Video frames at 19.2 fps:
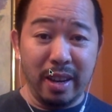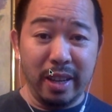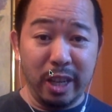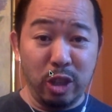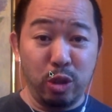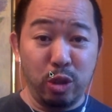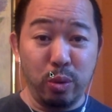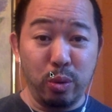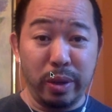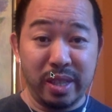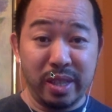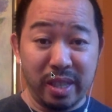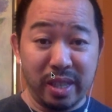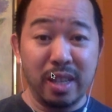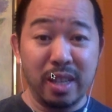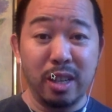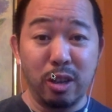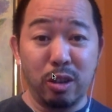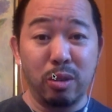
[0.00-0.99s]
into a
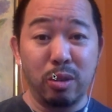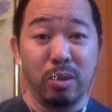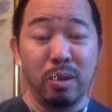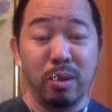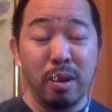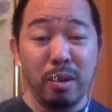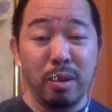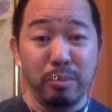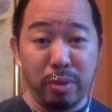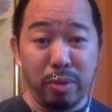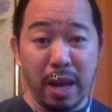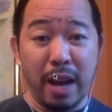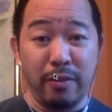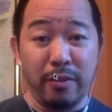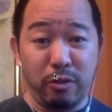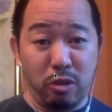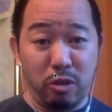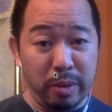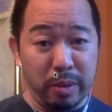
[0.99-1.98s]
single
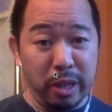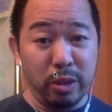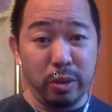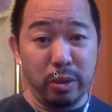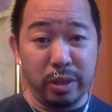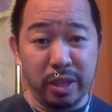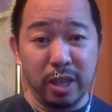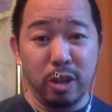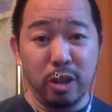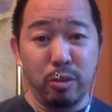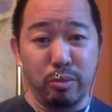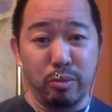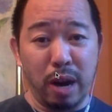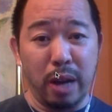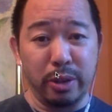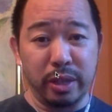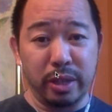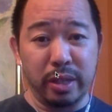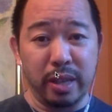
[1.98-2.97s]
platform, into a single
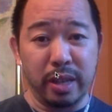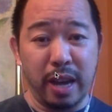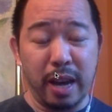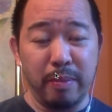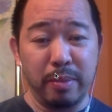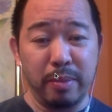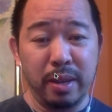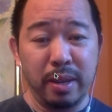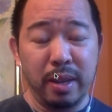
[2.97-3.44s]
browser tab.